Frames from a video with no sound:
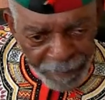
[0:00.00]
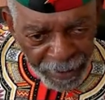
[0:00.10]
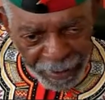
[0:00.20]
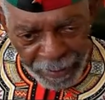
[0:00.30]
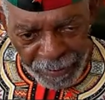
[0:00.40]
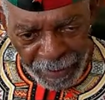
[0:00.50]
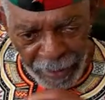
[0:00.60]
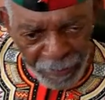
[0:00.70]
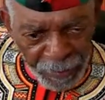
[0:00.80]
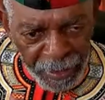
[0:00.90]
played
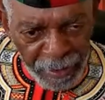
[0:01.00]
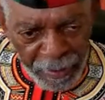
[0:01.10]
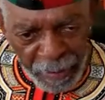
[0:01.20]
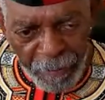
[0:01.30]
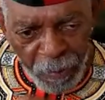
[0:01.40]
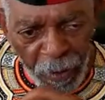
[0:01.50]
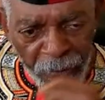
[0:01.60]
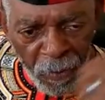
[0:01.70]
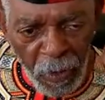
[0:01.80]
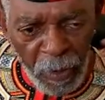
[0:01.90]
that really
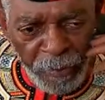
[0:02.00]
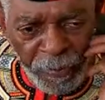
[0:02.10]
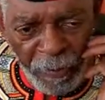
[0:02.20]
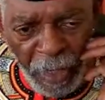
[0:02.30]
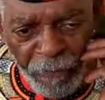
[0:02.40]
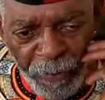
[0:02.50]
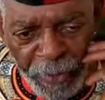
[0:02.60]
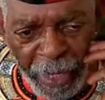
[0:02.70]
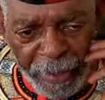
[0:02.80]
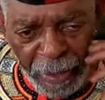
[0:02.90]
important role for that.